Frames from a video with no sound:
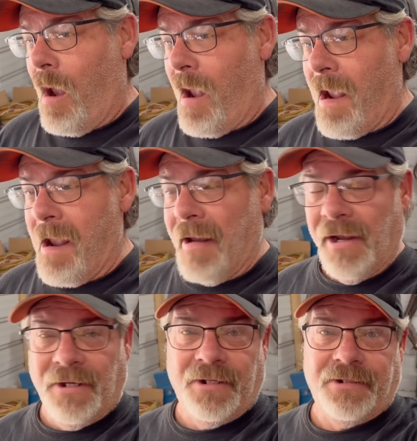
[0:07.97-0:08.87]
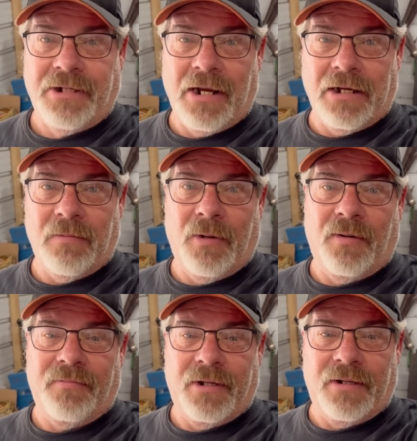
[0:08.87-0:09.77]
Try to get
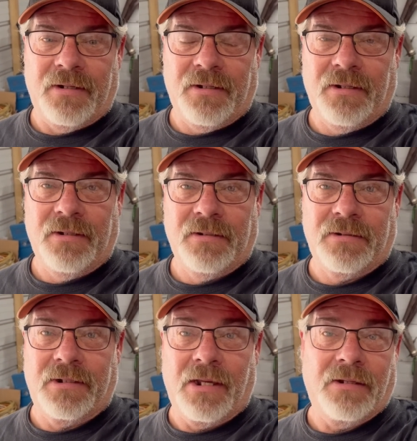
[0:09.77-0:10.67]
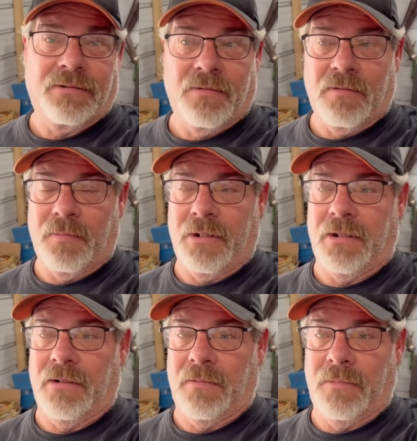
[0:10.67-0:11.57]
motivated. Today is going to be
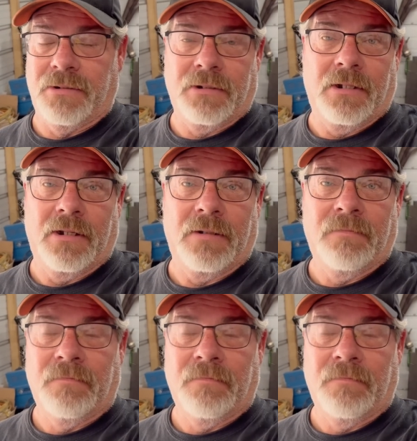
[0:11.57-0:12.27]
a busy day.